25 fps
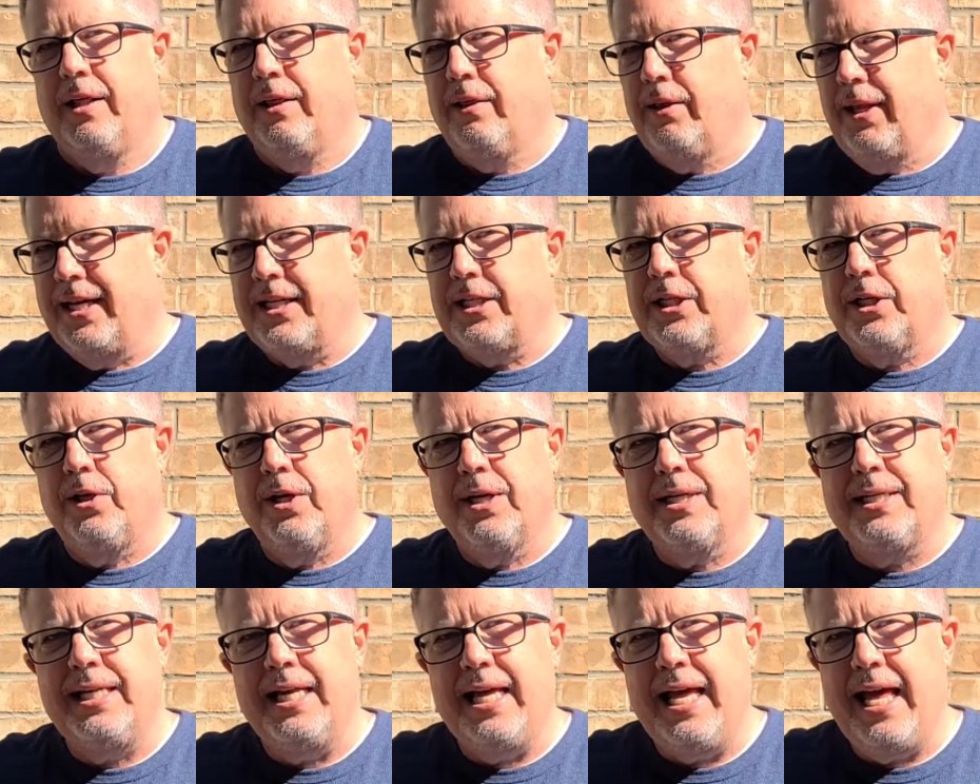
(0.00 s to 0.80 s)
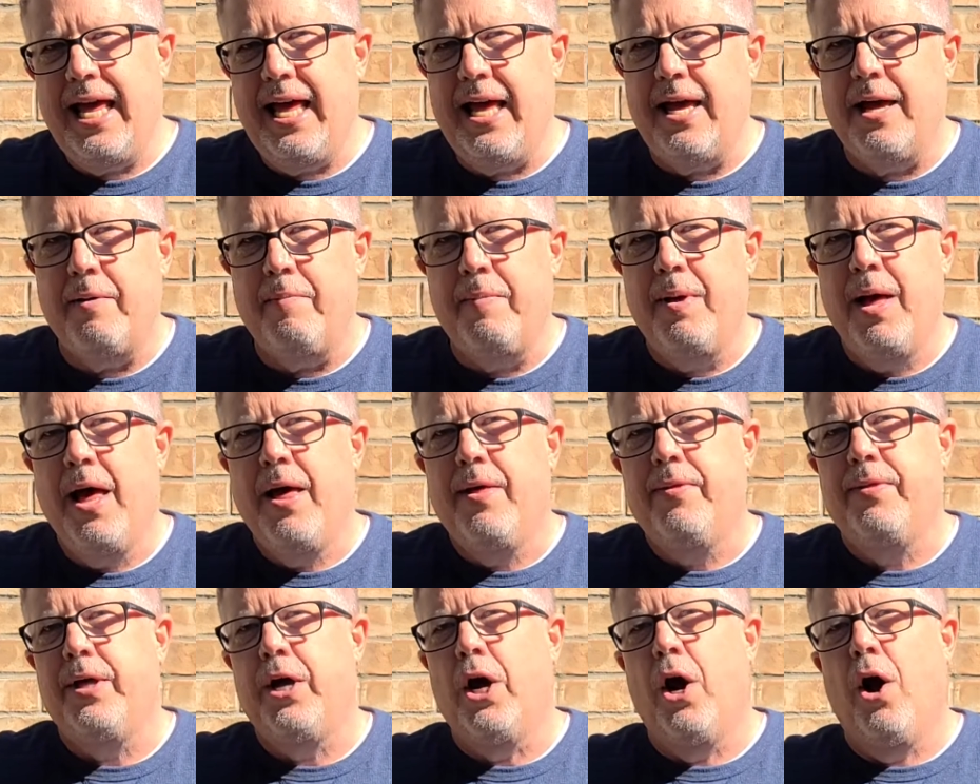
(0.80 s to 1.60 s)
Let's look to him,
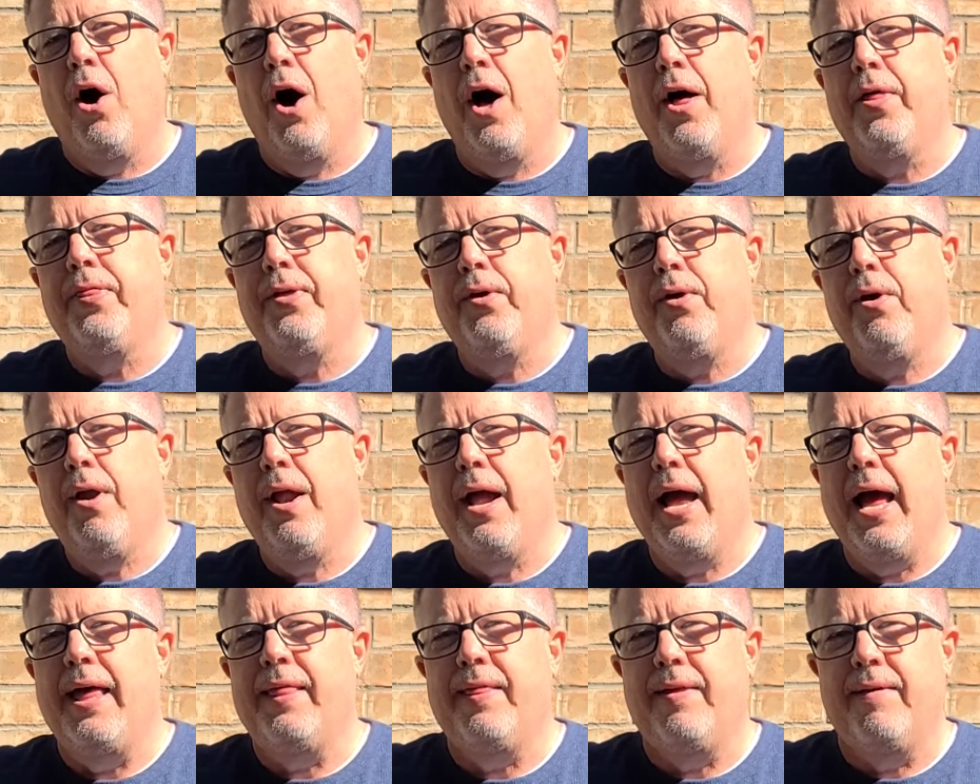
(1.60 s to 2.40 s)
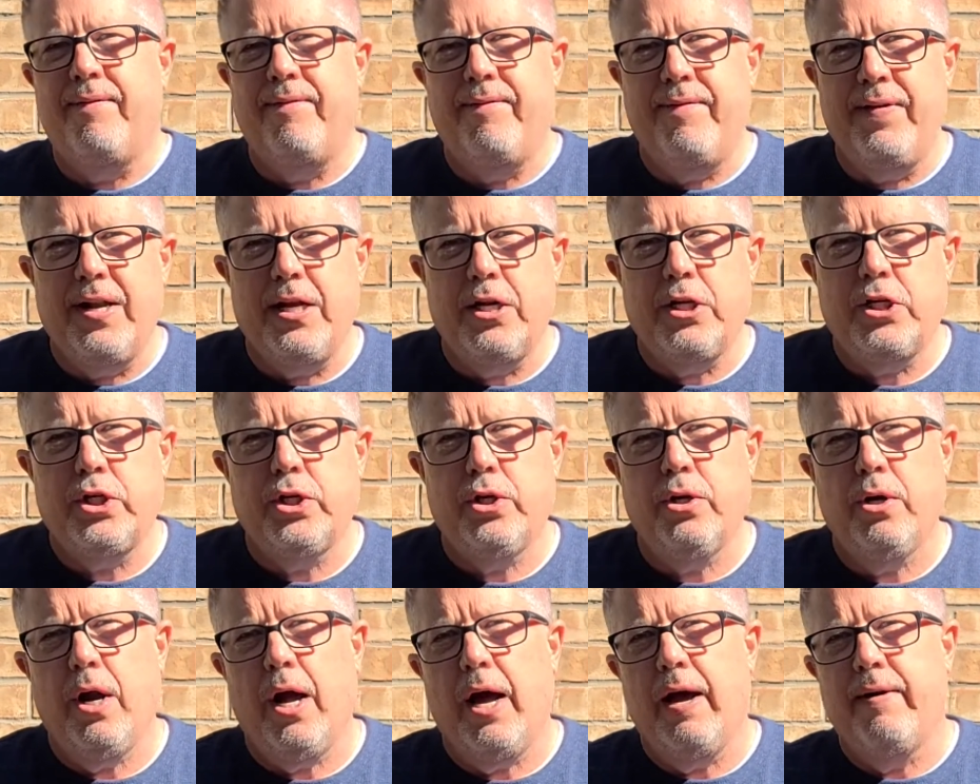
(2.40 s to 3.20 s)
the author and the
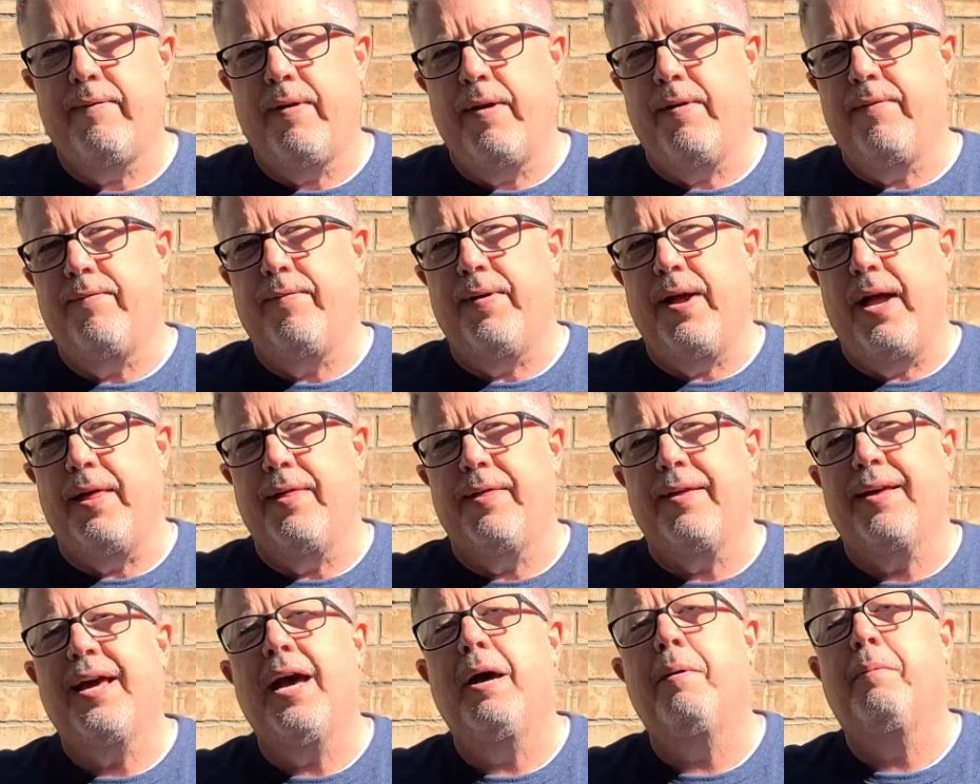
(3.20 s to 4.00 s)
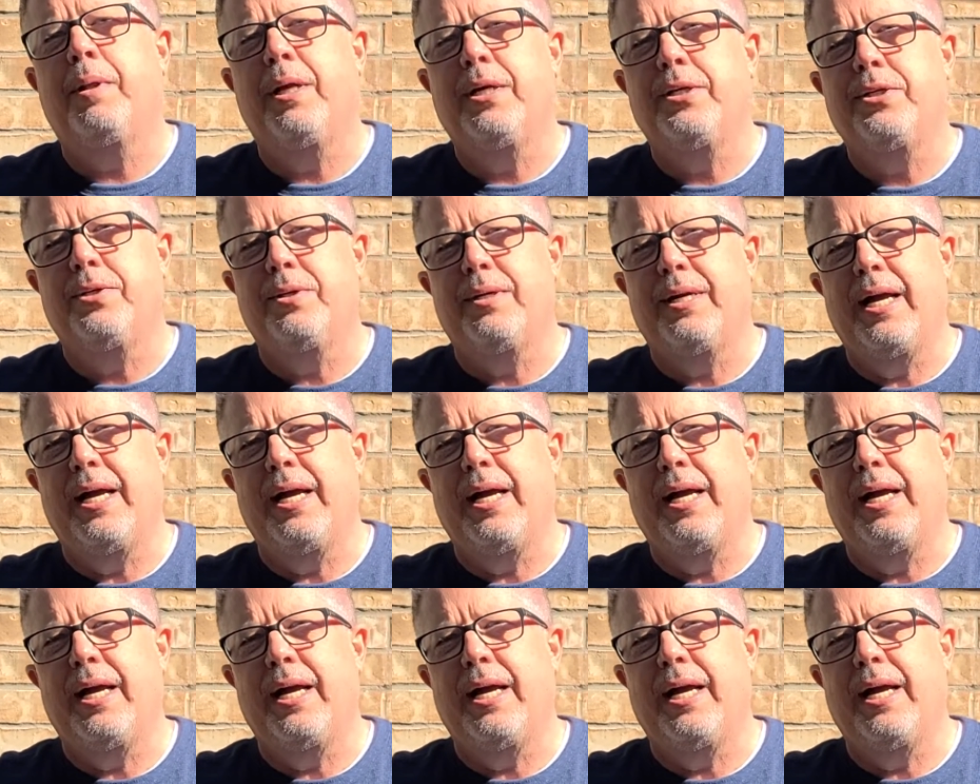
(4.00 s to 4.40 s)
finisher of our faith. God bless you